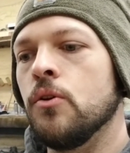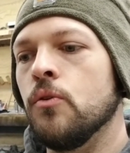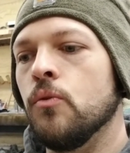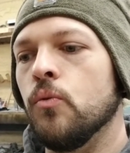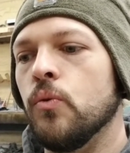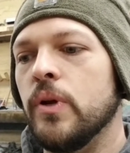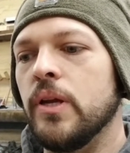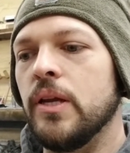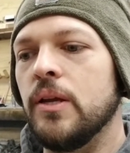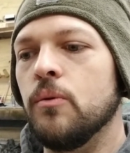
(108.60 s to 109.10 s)

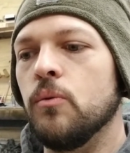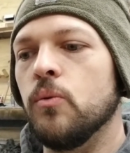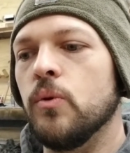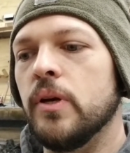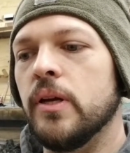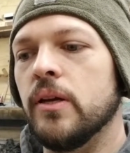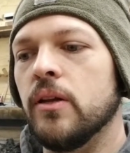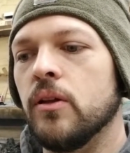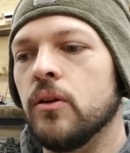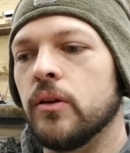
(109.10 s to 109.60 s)
we
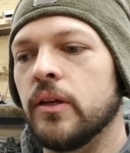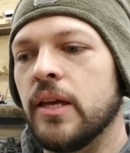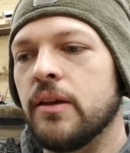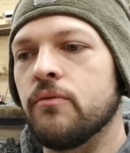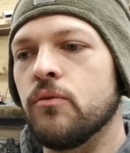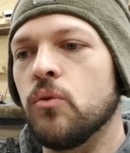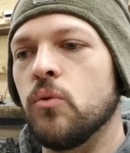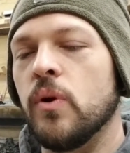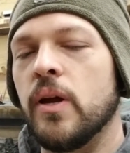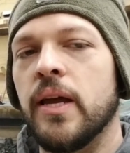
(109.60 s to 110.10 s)
will give
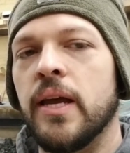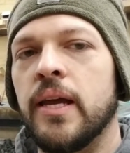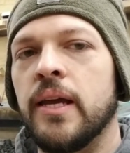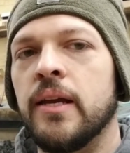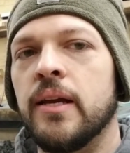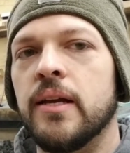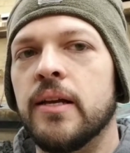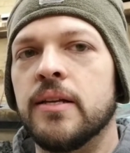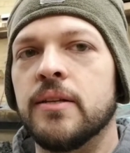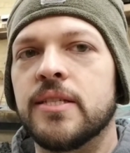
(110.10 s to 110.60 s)
away
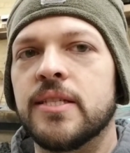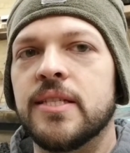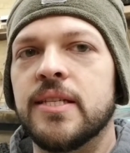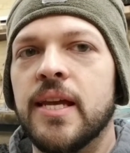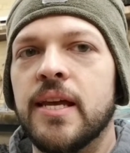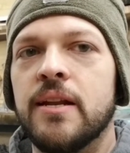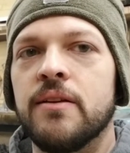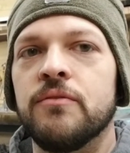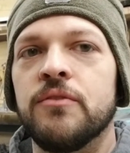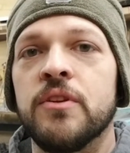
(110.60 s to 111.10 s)
a
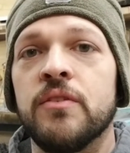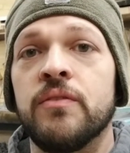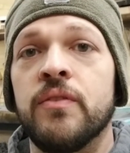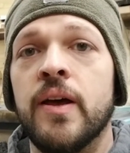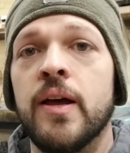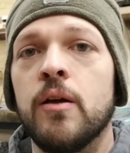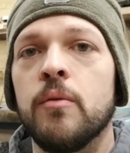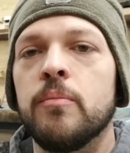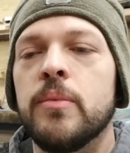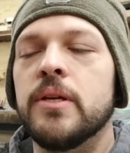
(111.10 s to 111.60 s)
set of
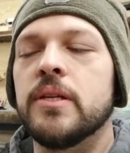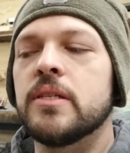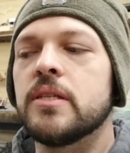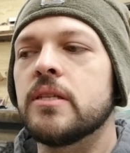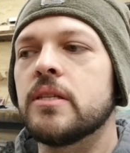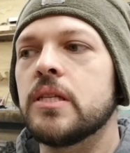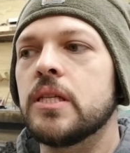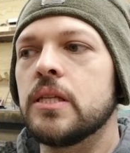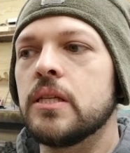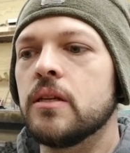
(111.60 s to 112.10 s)

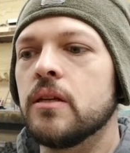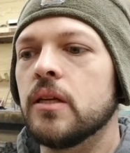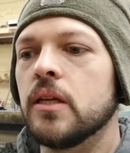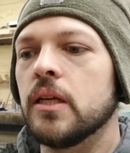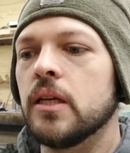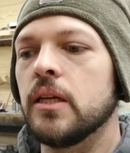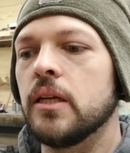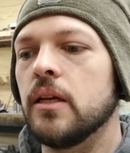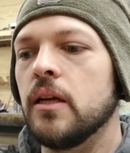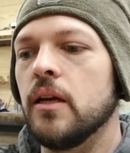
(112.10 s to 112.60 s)
DeVelbus
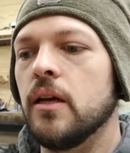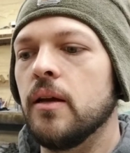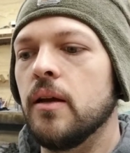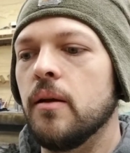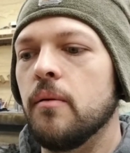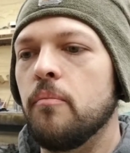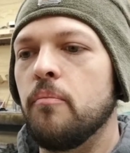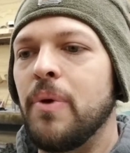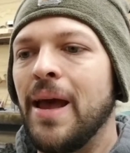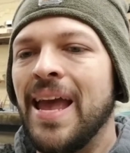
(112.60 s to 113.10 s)

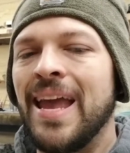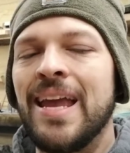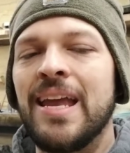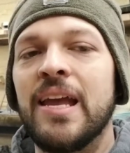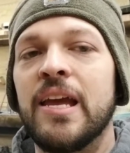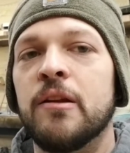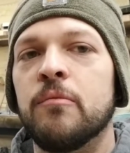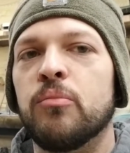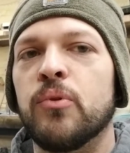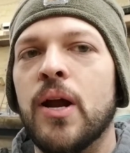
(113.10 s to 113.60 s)
paint
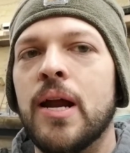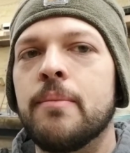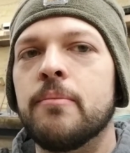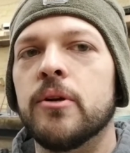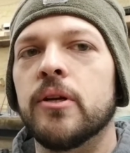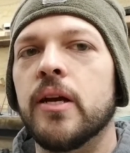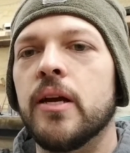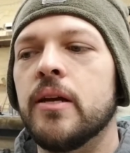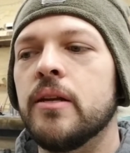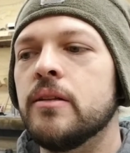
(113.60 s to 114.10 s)
and primer
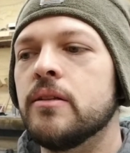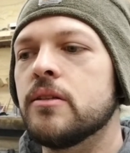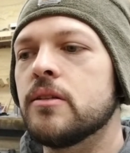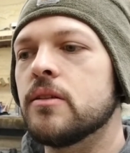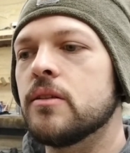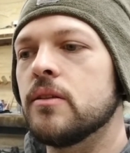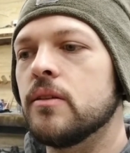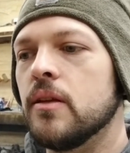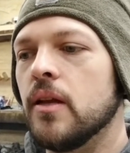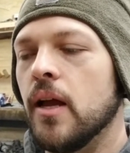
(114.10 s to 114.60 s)

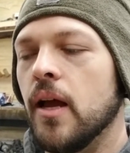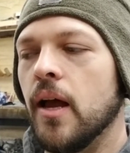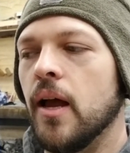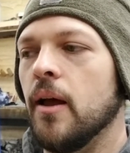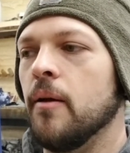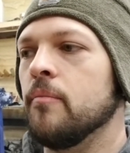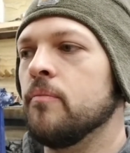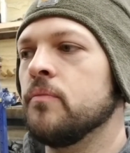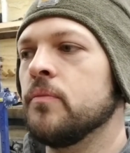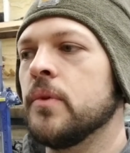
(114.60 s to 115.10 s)
guns.
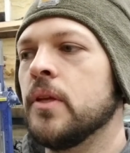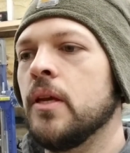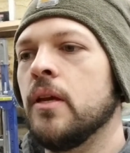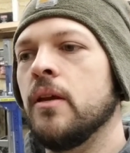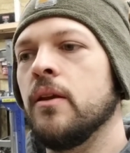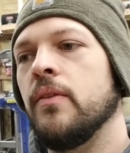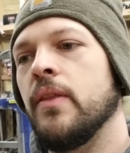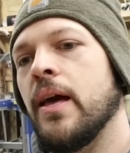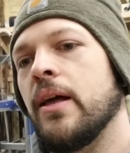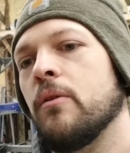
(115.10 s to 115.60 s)

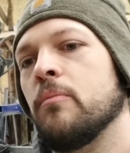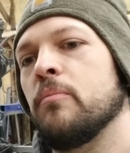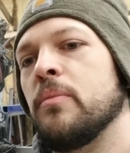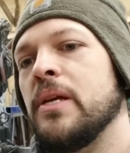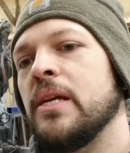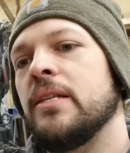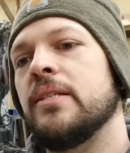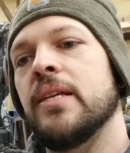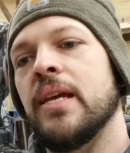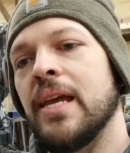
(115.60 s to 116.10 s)
That'll
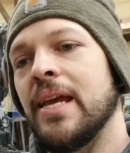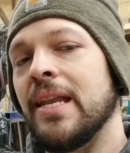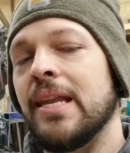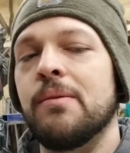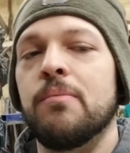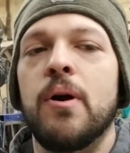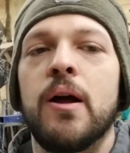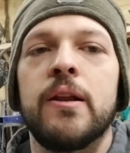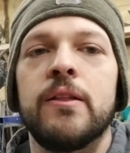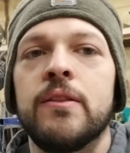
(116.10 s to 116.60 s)
be to
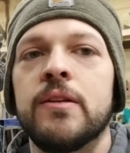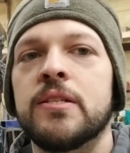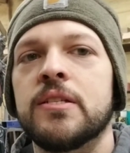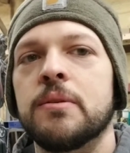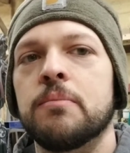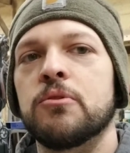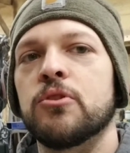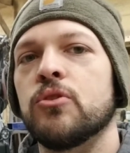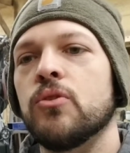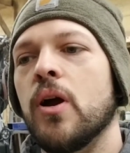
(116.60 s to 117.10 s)
anybody that's
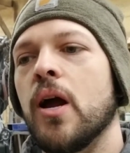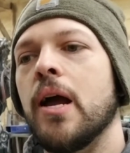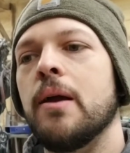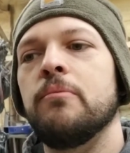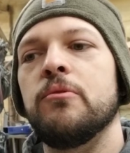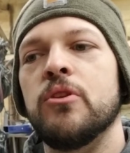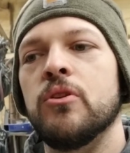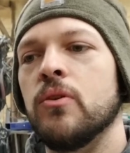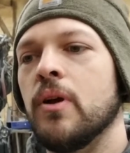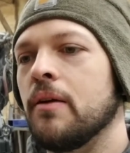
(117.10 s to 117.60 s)
subscribed.
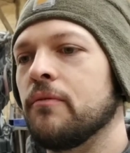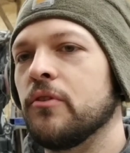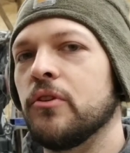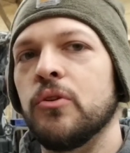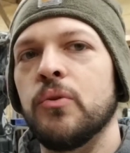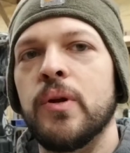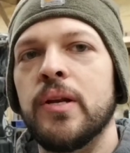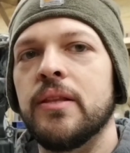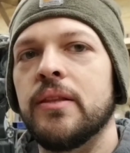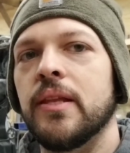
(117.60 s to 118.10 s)
You don't have to
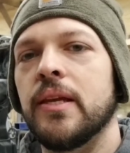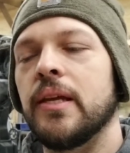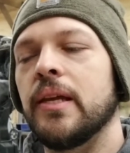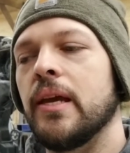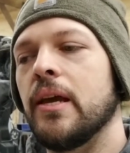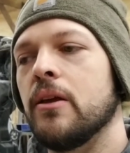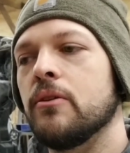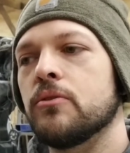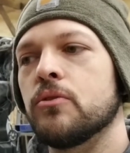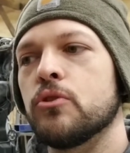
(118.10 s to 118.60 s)
do anything
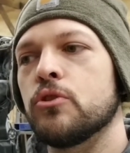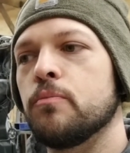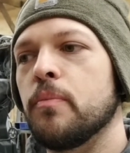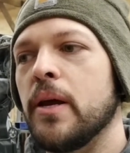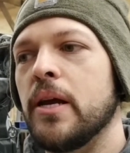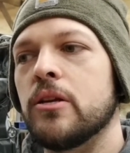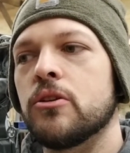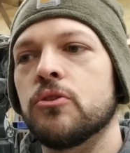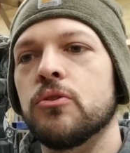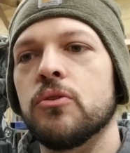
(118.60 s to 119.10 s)
else or
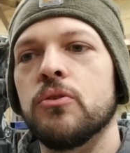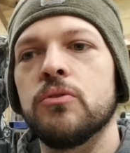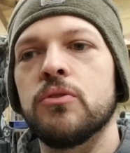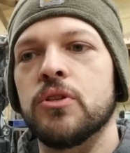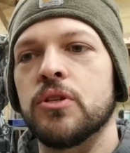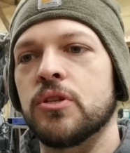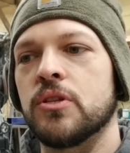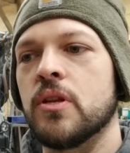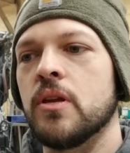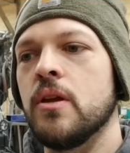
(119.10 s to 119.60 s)
special.
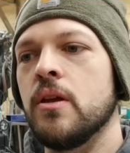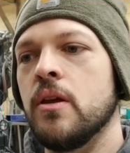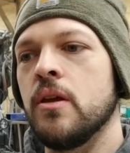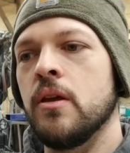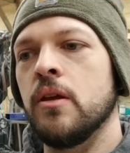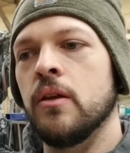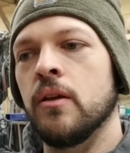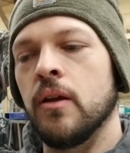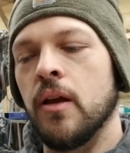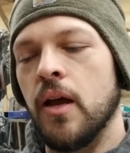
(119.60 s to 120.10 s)
Just
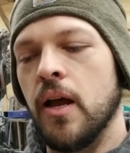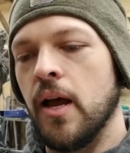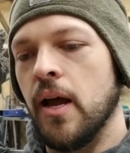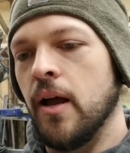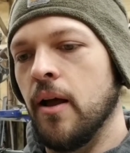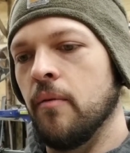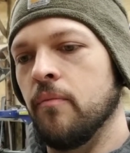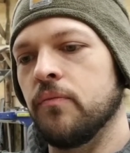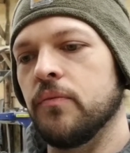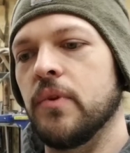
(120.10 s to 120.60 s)

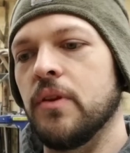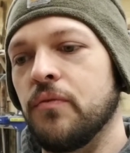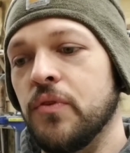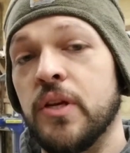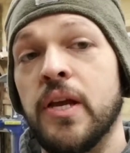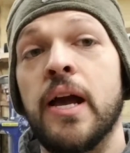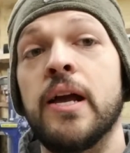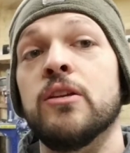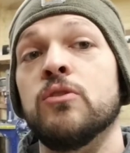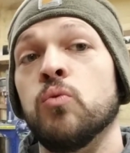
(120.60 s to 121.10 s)
if you
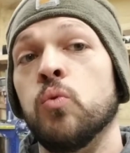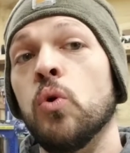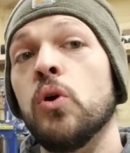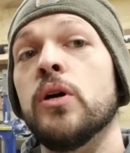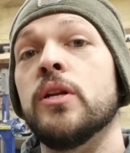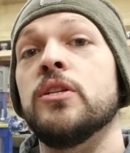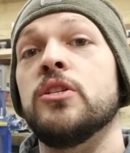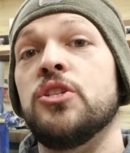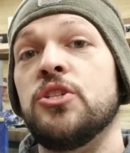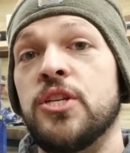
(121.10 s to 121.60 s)
guys
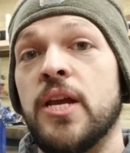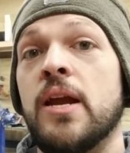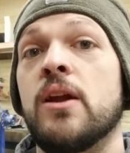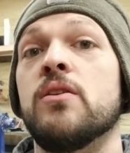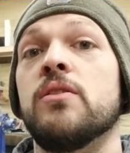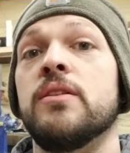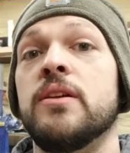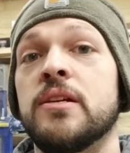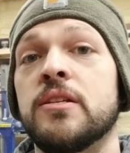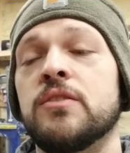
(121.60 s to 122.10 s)
would share
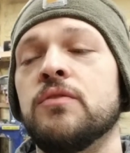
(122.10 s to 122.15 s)
this